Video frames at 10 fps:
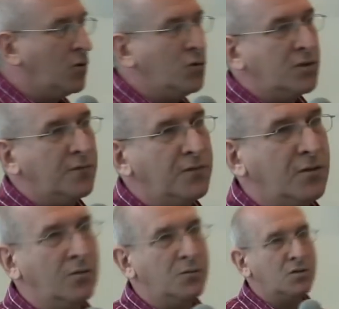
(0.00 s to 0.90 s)
use of
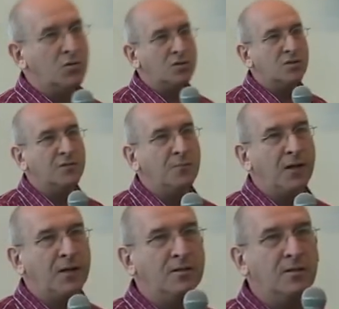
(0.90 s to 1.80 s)
the resources of the
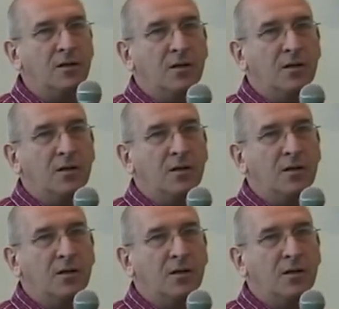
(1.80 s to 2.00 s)
planet.